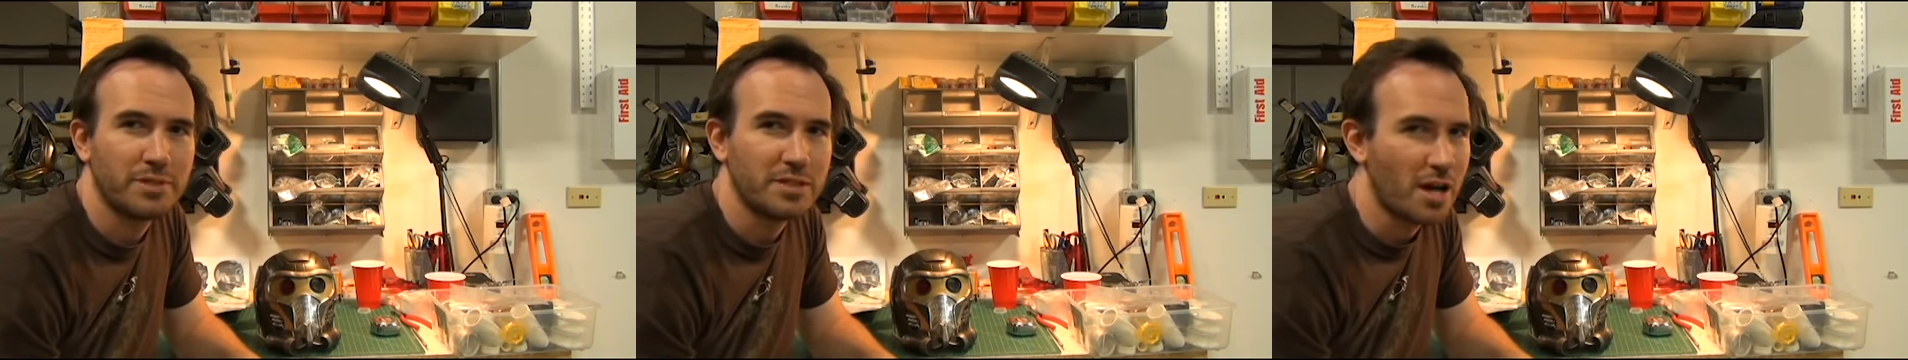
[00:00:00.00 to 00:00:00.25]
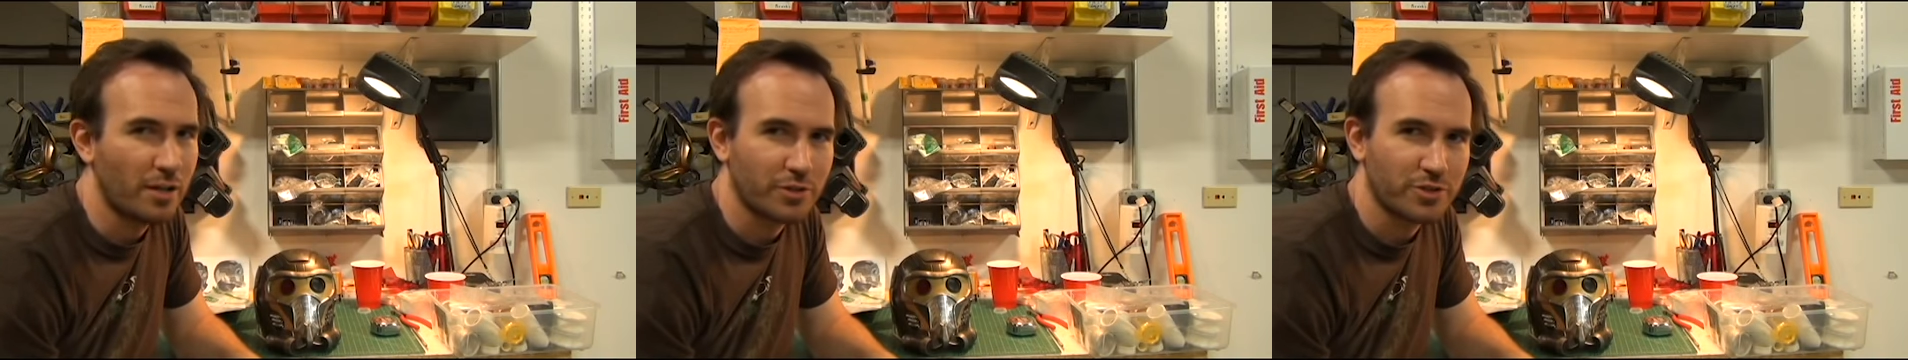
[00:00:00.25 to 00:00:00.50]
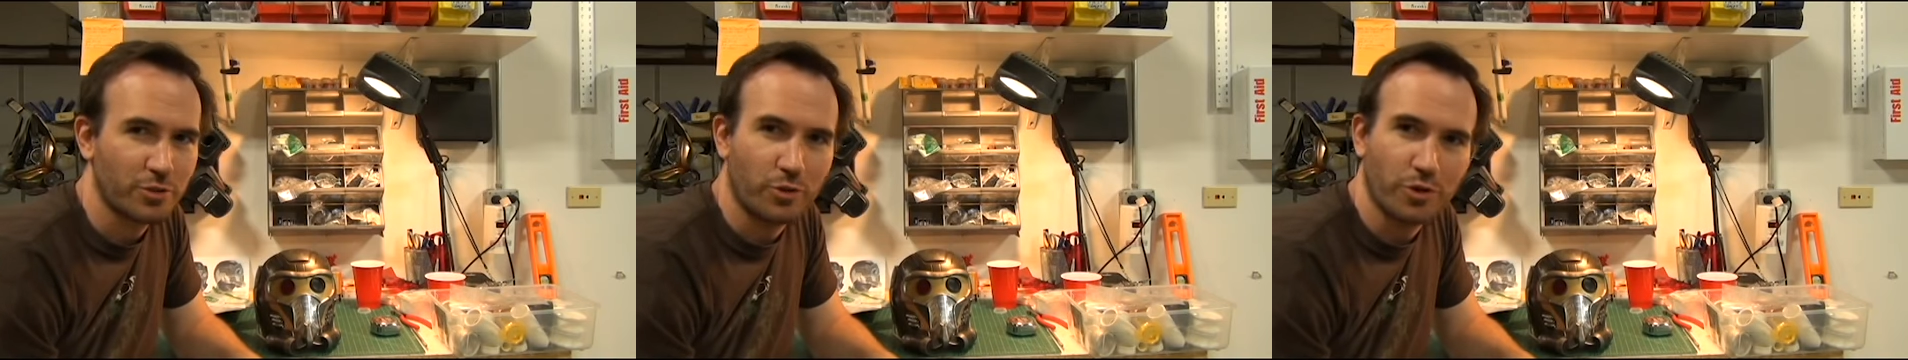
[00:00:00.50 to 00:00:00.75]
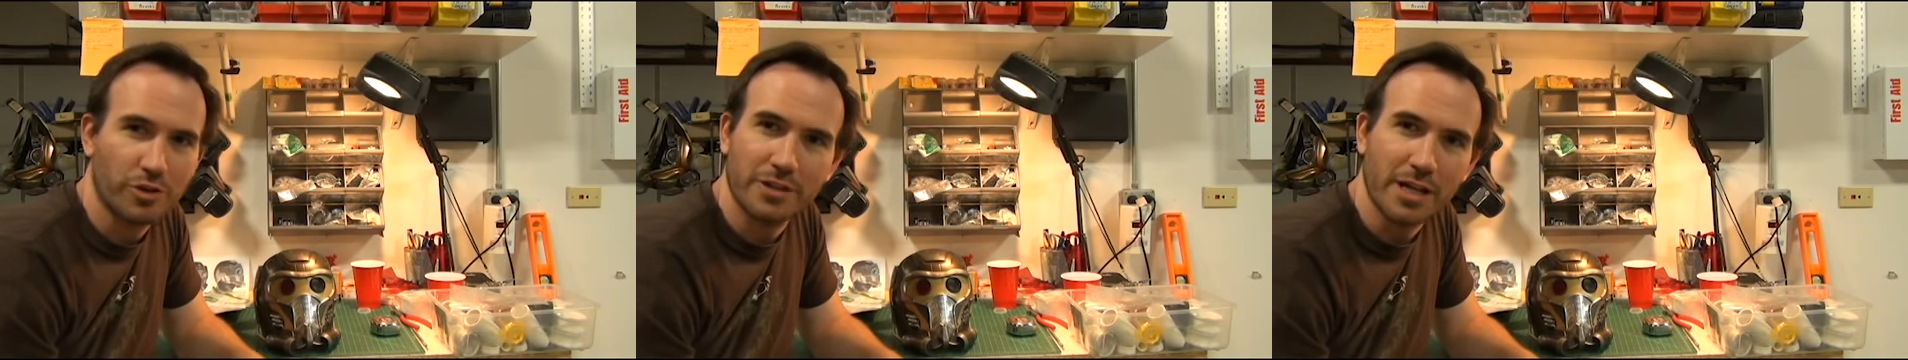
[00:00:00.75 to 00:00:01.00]
dollar
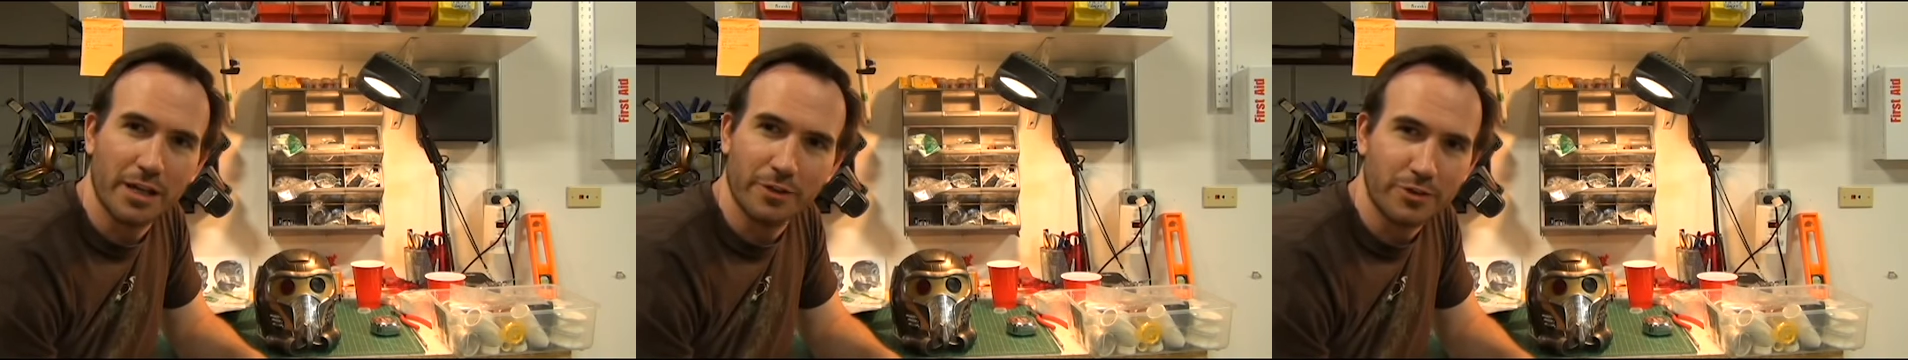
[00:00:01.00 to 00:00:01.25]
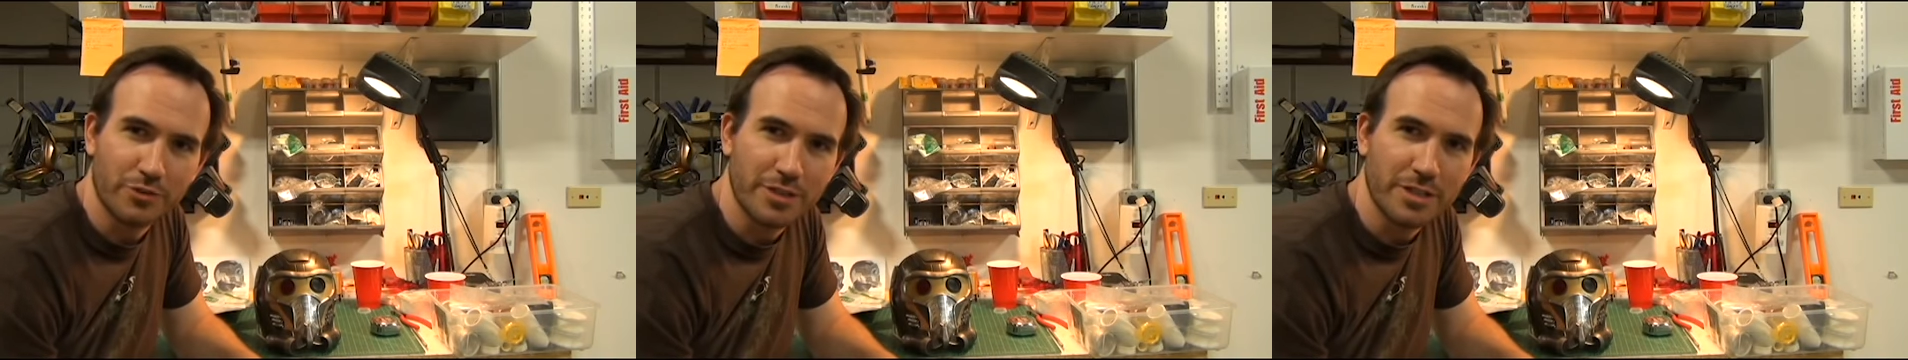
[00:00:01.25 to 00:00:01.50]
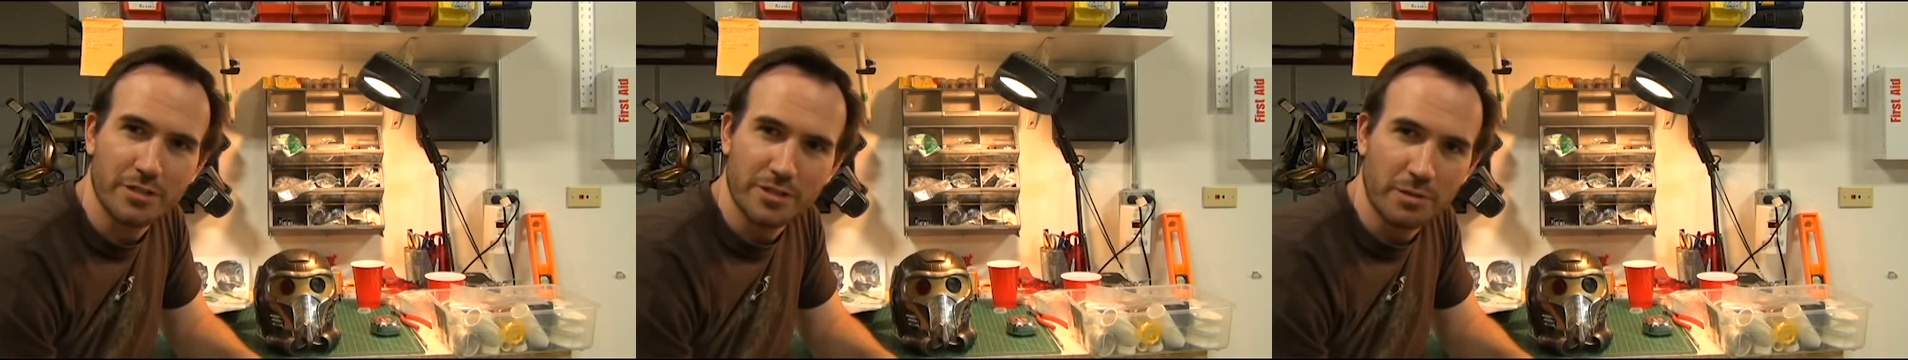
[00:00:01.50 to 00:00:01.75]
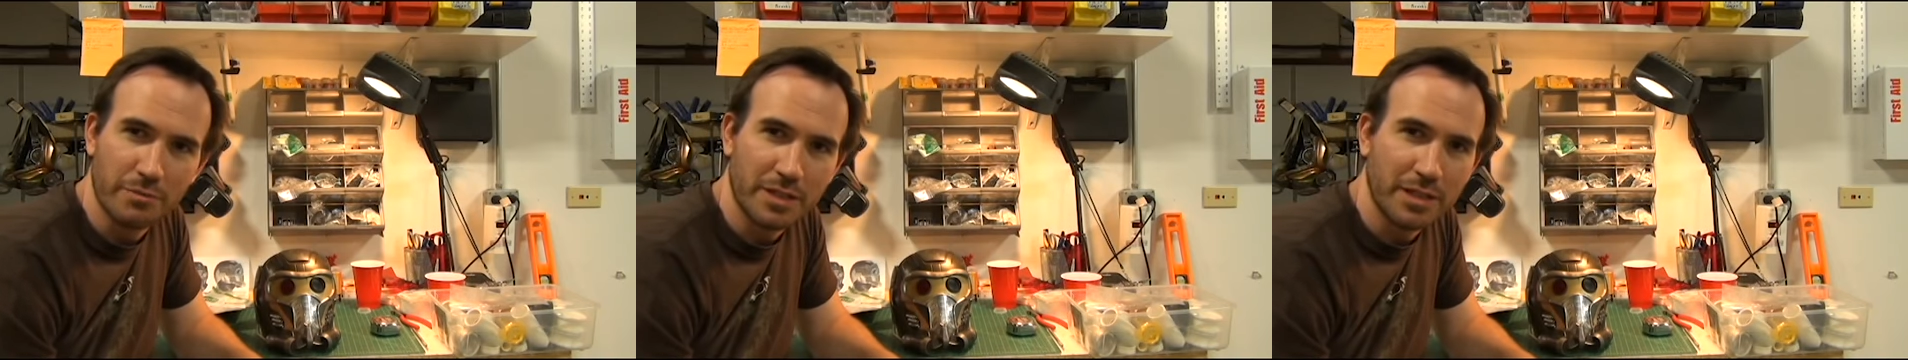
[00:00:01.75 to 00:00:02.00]
store or Dollar Tree or
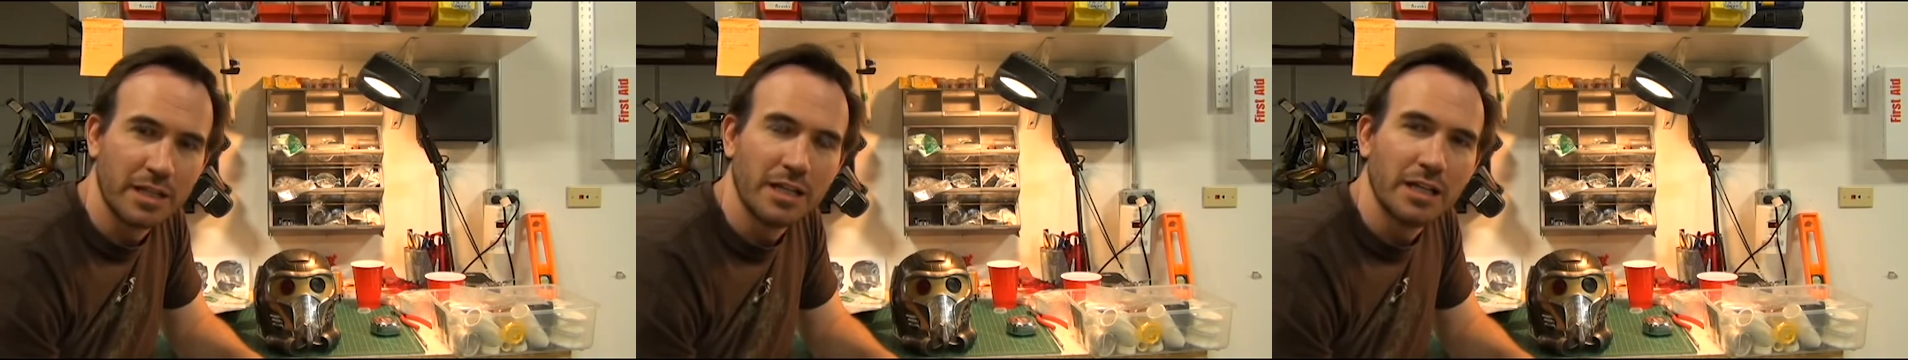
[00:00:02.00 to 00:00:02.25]
something